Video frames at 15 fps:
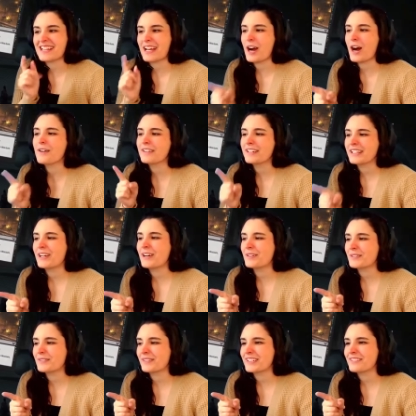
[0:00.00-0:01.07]
I already
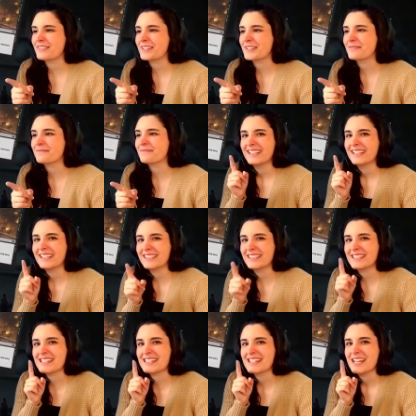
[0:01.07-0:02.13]
own one of him. He
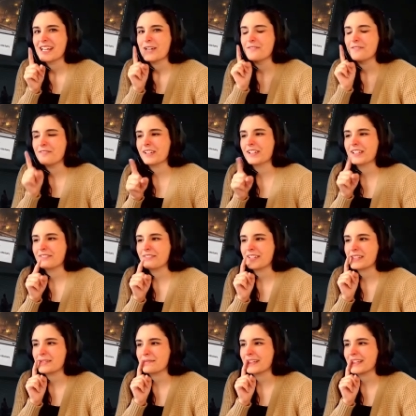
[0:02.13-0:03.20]
is very fun
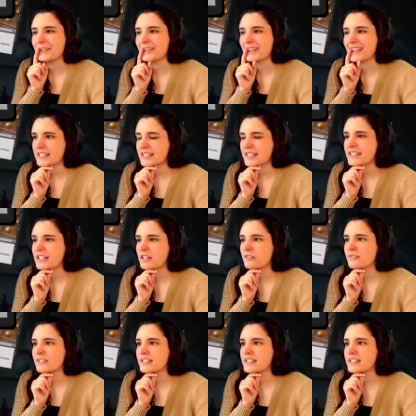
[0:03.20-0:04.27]
to play with.
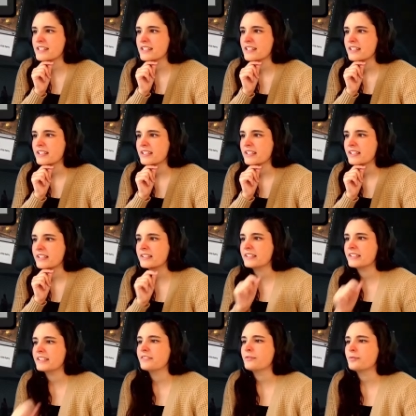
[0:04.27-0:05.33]
Selfless
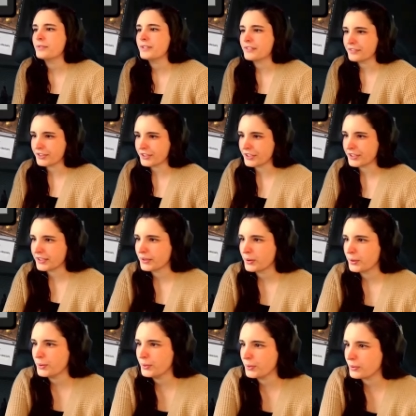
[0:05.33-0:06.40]
Glyph Weaver.
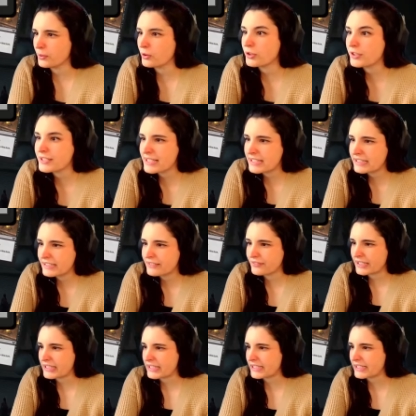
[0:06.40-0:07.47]
Ooh, or Deadly
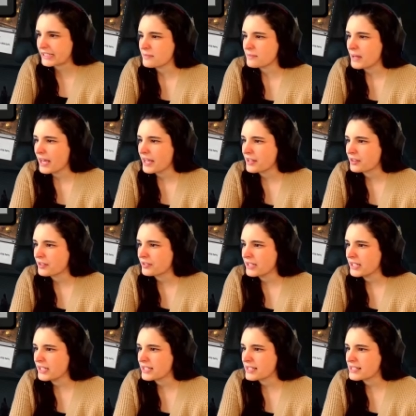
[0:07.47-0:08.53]
Vanity. Pay
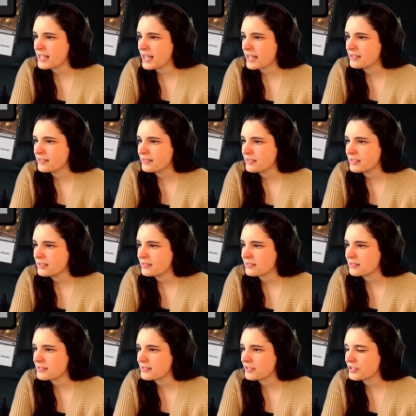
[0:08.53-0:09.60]
3, exile it.
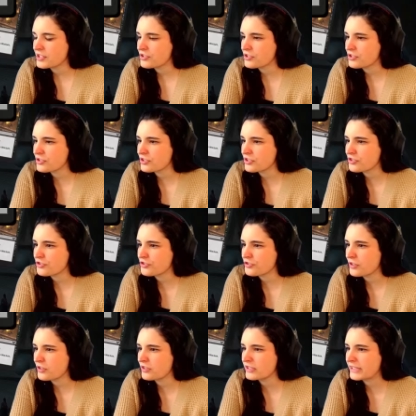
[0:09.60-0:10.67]
Creatures you
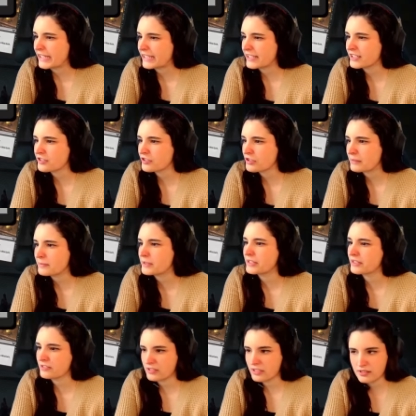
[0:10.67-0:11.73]
control gain indestructible
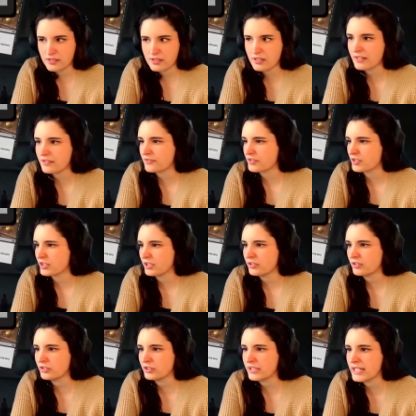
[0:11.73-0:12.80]
until end of turn.
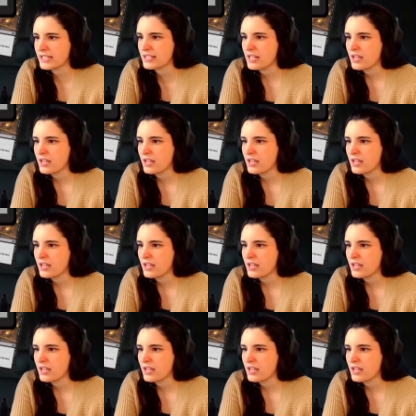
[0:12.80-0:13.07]
Great.